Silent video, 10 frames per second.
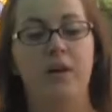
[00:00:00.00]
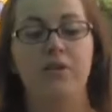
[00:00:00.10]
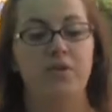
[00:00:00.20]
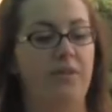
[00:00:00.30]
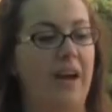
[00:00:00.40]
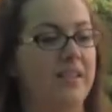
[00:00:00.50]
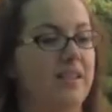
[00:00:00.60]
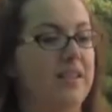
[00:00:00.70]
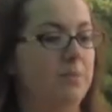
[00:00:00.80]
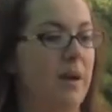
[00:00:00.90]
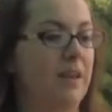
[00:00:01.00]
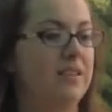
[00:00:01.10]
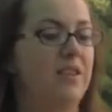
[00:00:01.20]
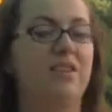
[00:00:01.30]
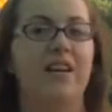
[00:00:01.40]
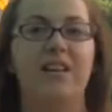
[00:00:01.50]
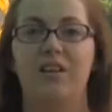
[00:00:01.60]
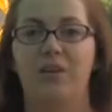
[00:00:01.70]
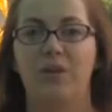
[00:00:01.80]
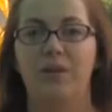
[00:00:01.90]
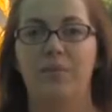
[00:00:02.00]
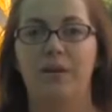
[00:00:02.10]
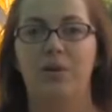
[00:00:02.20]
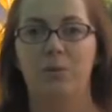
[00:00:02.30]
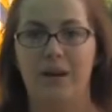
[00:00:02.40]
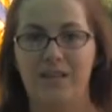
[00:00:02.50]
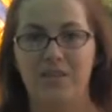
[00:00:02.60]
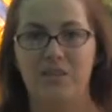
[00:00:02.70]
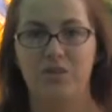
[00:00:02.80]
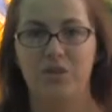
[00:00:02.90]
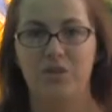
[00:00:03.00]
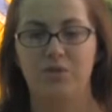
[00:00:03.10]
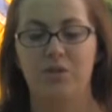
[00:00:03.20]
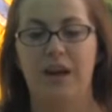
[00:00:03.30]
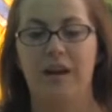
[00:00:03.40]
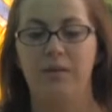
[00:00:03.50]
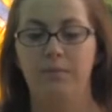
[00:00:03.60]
So I've got these products here today that are going to be great solutions for that.